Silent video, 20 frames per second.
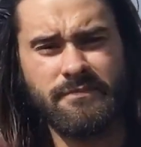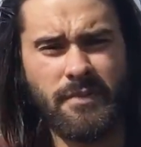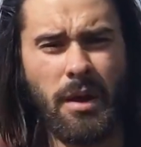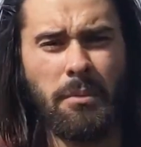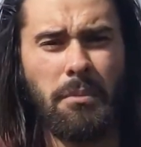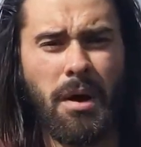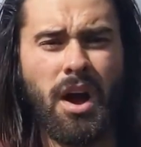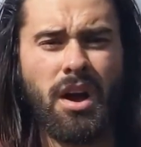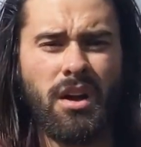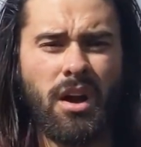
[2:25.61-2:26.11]

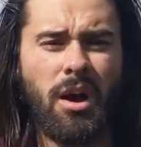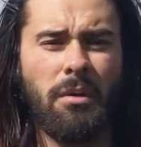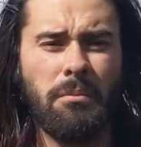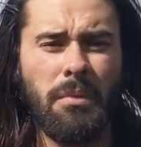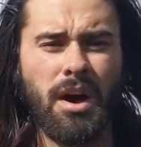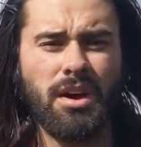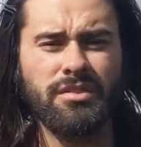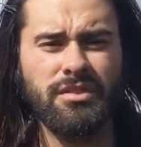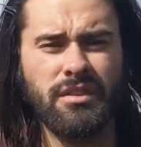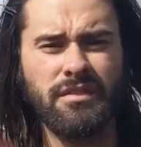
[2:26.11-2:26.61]

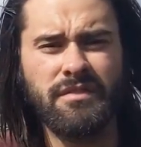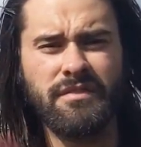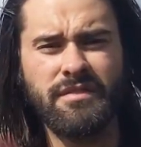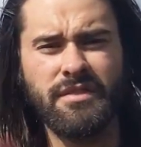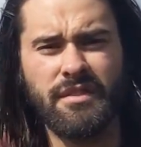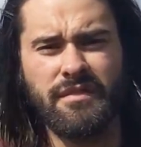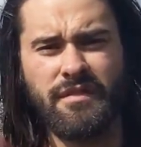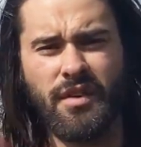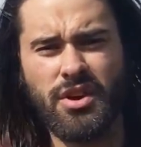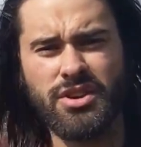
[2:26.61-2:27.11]
among
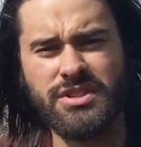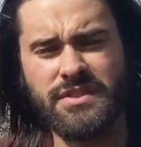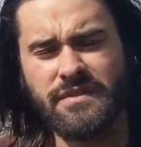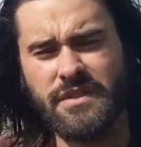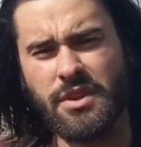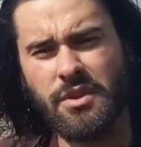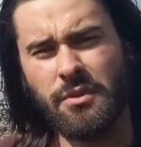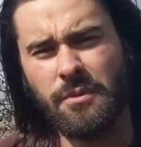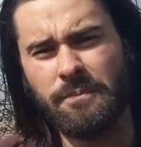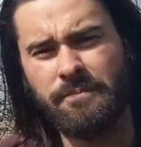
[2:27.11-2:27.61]
the first
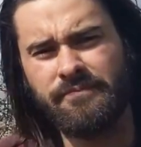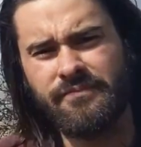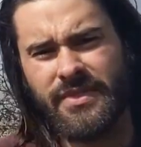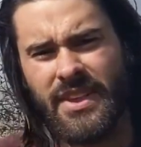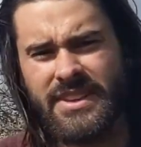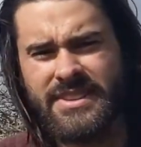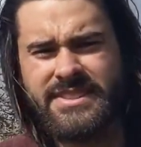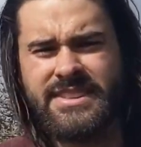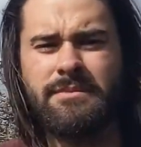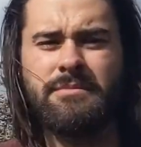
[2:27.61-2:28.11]
few,
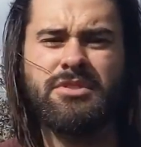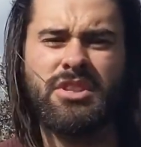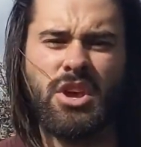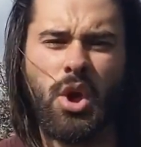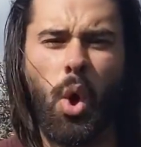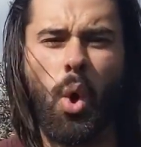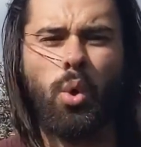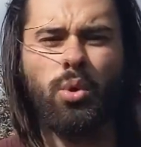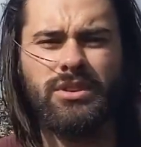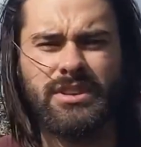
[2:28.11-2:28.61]
and some of the
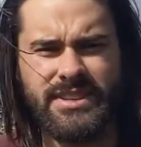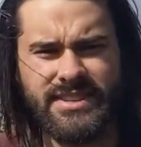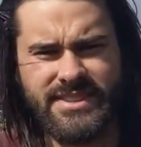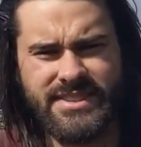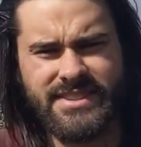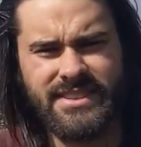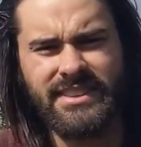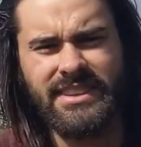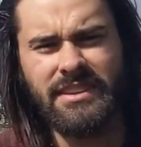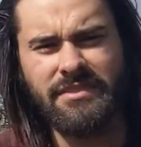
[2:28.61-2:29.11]

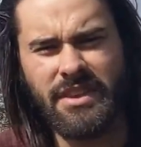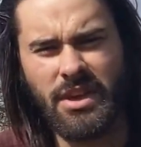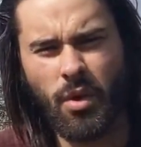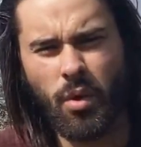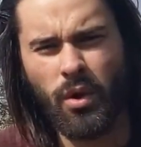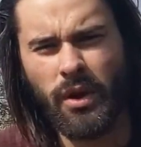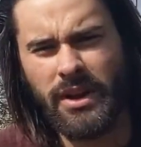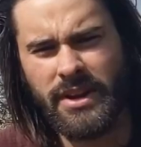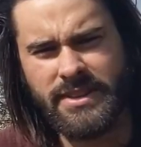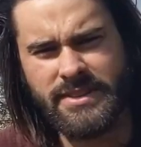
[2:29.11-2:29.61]
oldest living
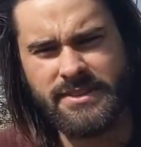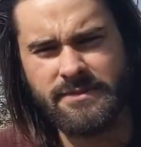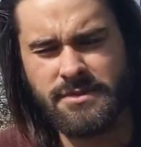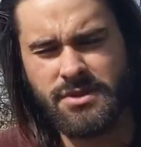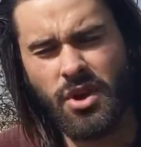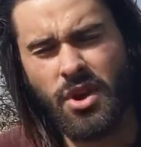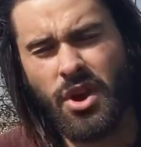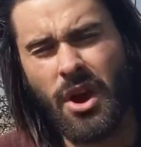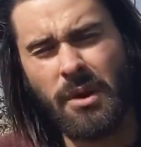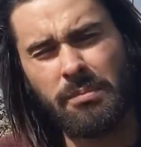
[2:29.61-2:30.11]

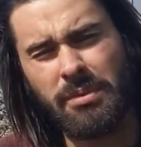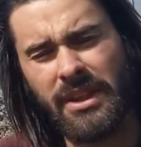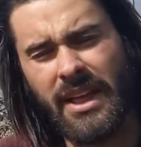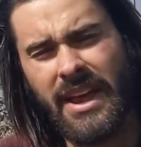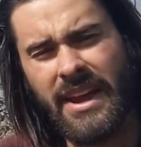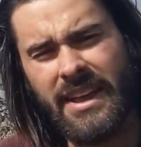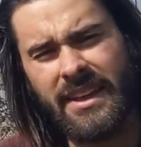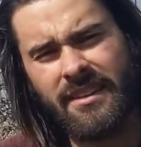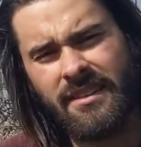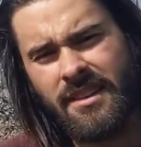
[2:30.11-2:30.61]
organisms on our
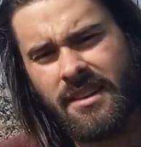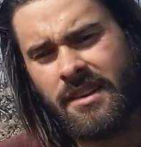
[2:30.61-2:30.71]
planet.